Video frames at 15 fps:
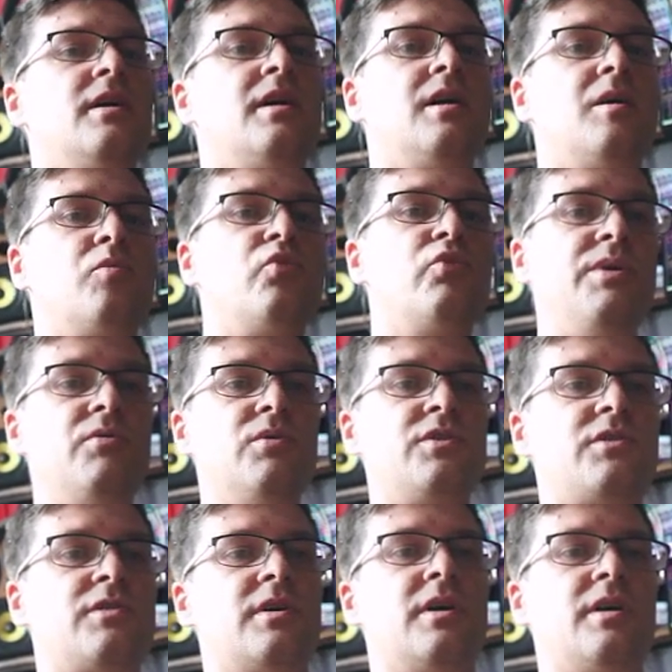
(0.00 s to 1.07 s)
Um, we
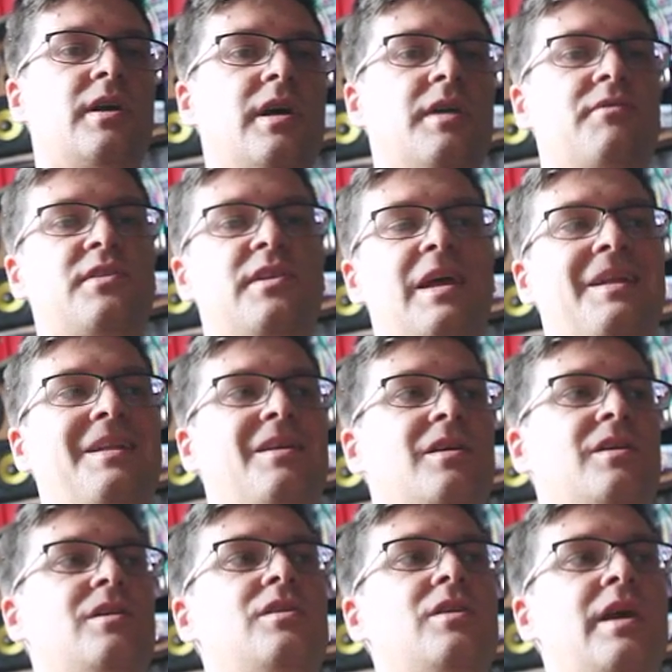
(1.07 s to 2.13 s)
would uh, have
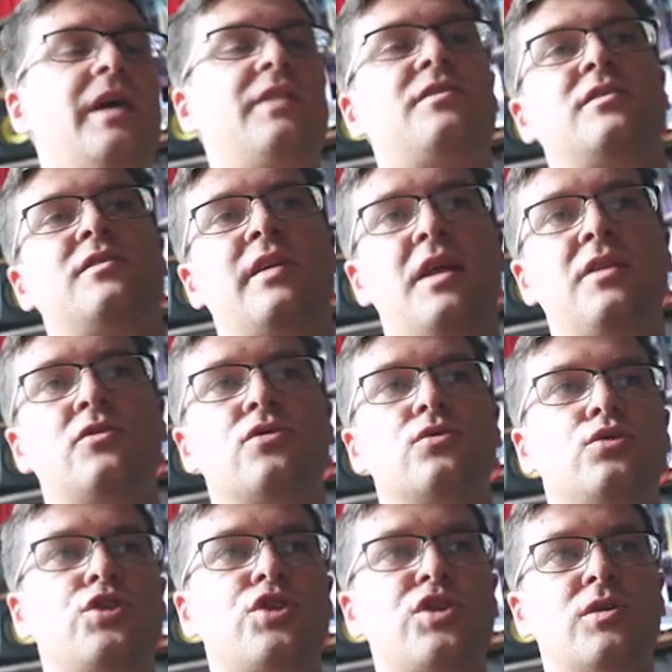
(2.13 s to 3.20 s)
then had then
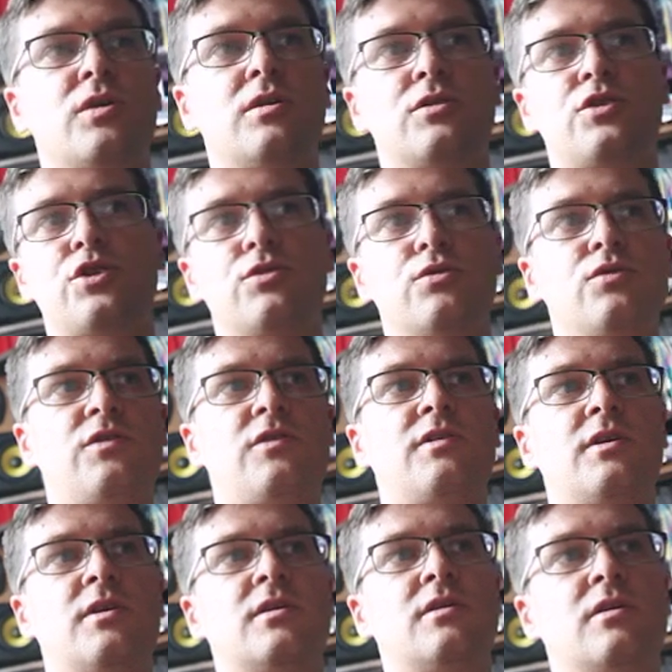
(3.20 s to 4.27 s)
to cho choose
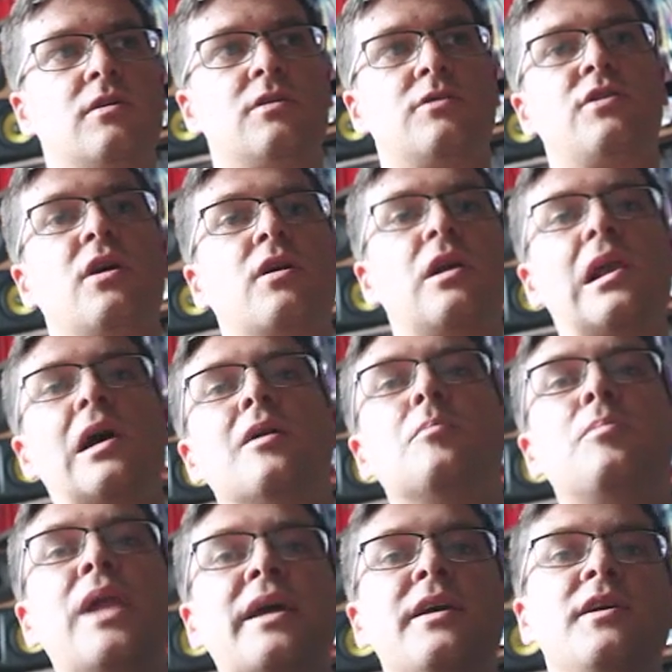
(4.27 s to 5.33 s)
uh, or toggle our
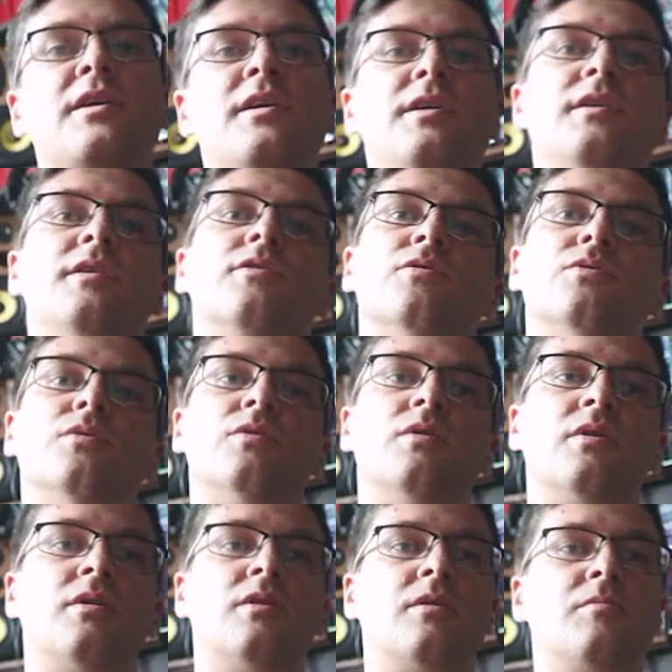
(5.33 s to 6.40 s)
black key to
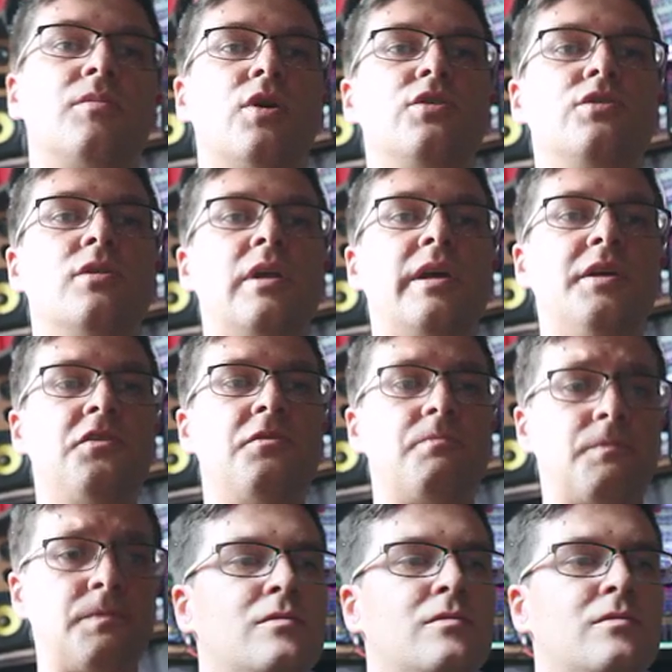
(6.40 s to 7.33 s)
uh, modulate.